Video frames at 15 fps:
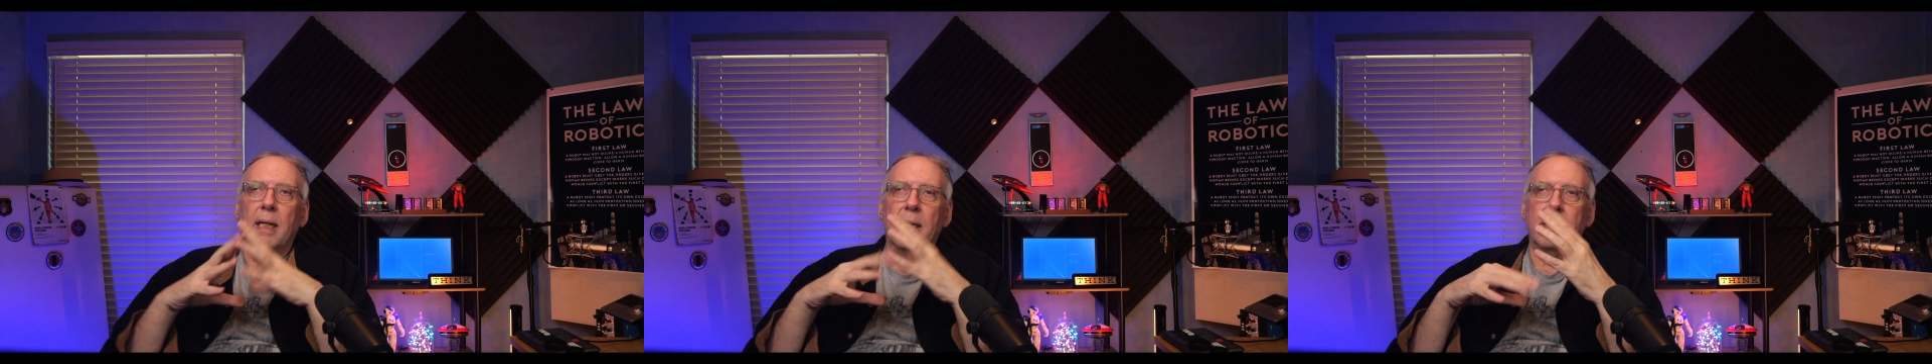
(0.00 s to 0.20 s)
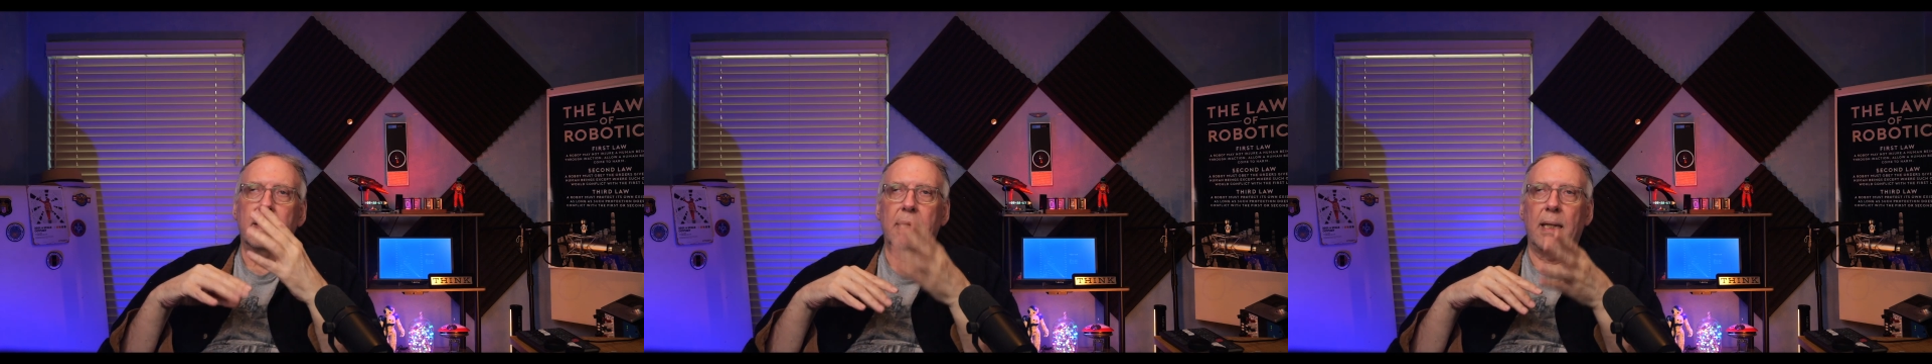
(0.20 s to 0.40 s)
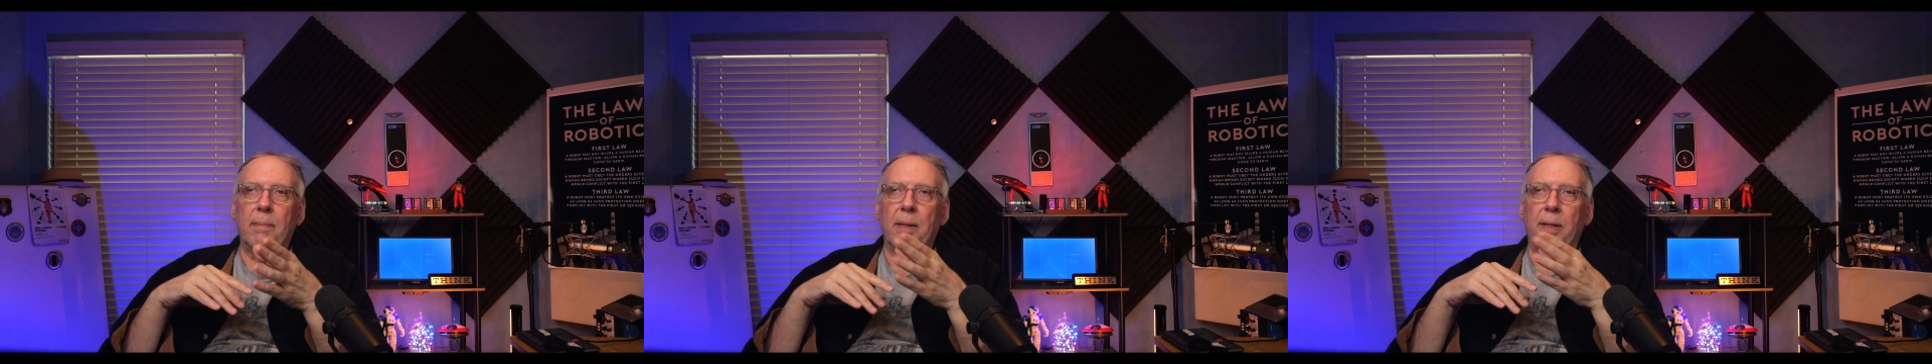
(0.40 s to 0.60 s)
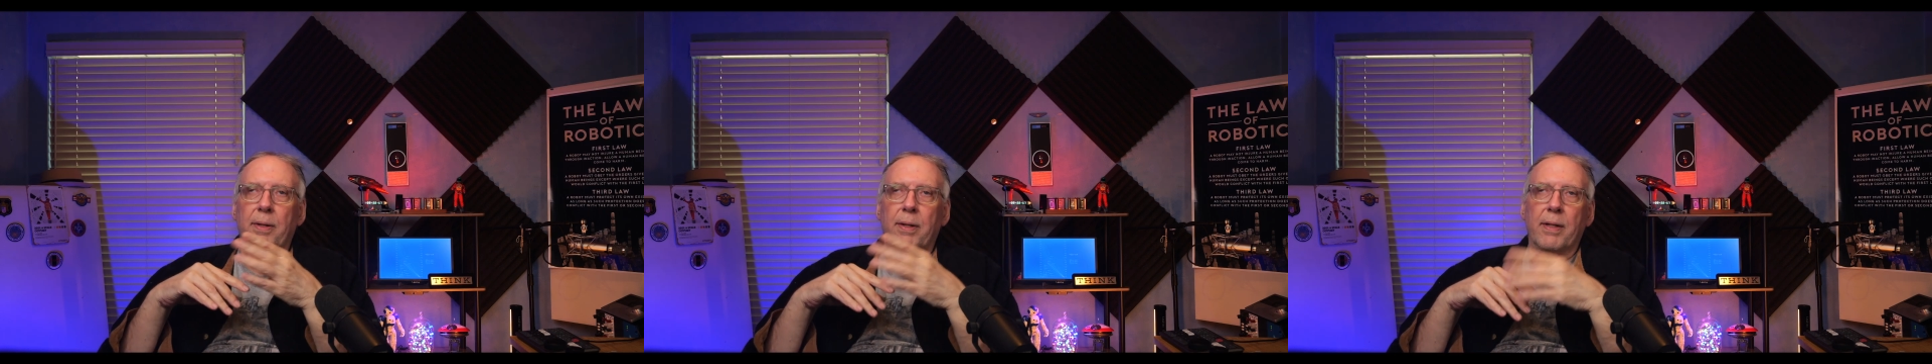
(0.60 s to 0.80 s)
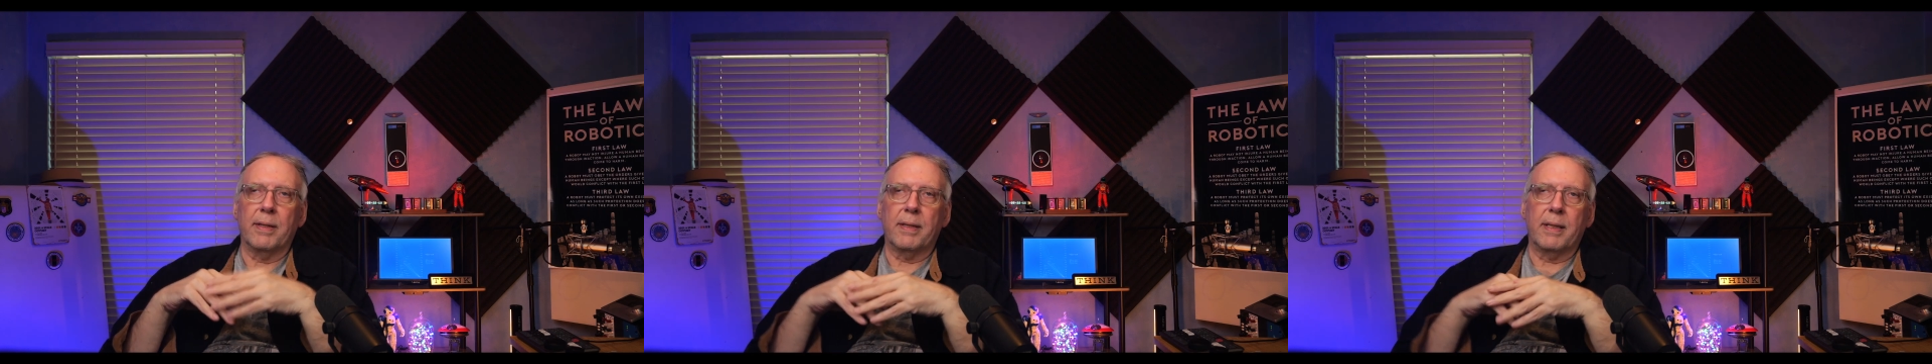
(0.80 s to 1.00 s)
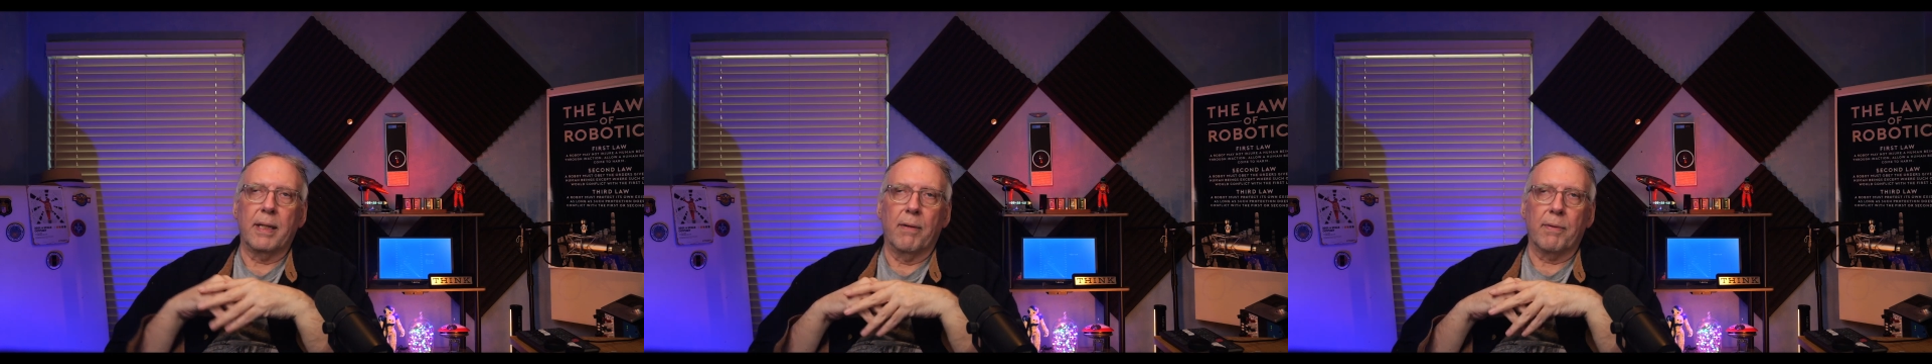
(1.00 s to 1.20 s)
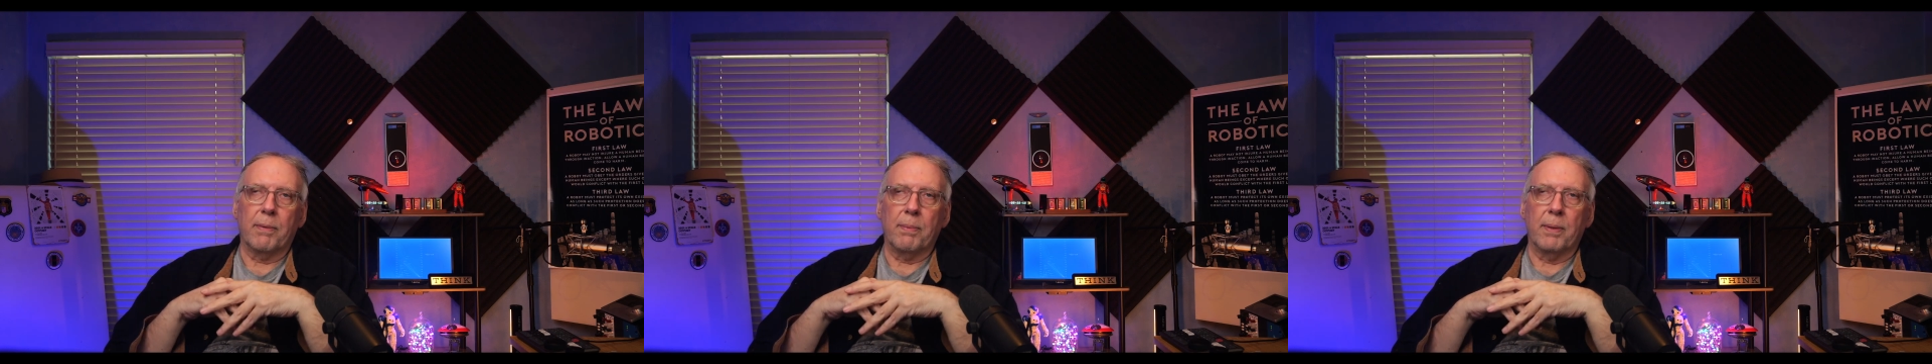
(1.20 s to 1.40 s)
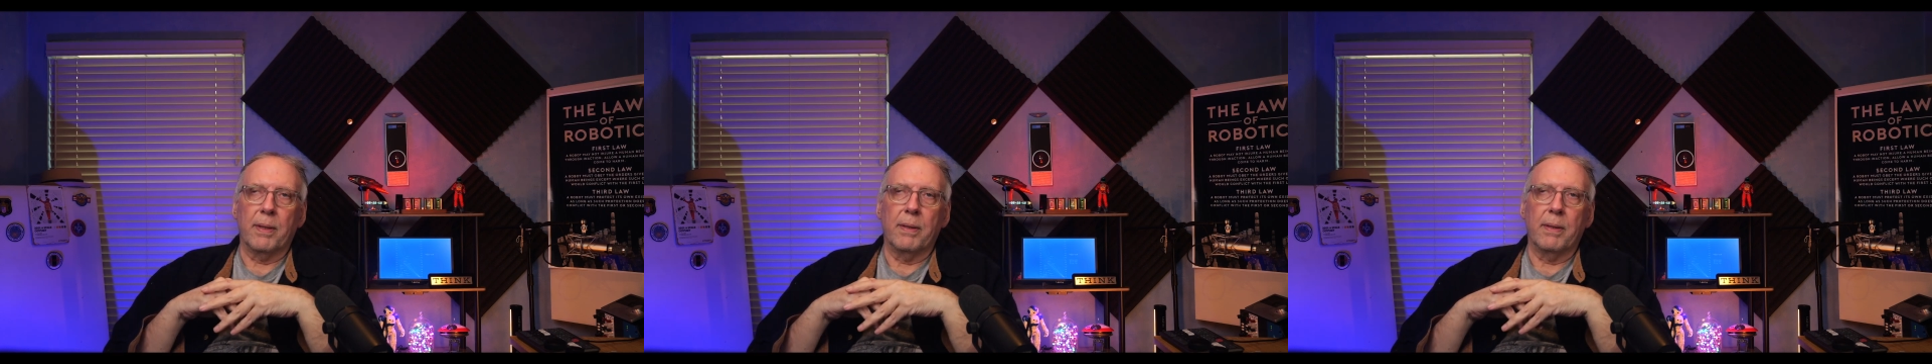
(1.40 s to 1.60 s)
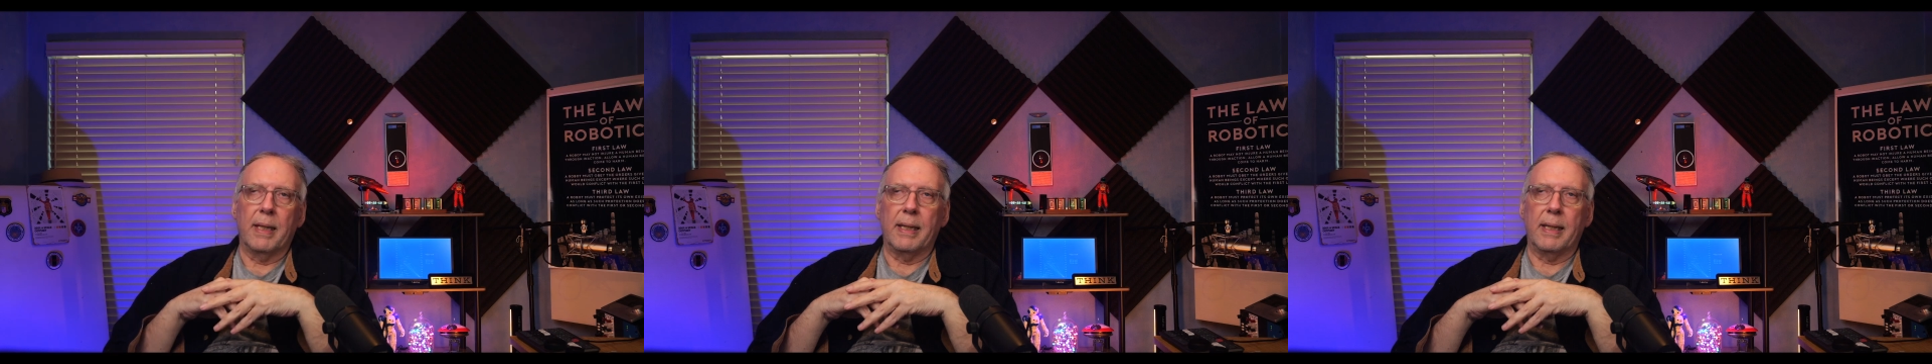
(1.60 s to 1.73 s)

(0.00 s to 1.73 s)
similar to Silverblue.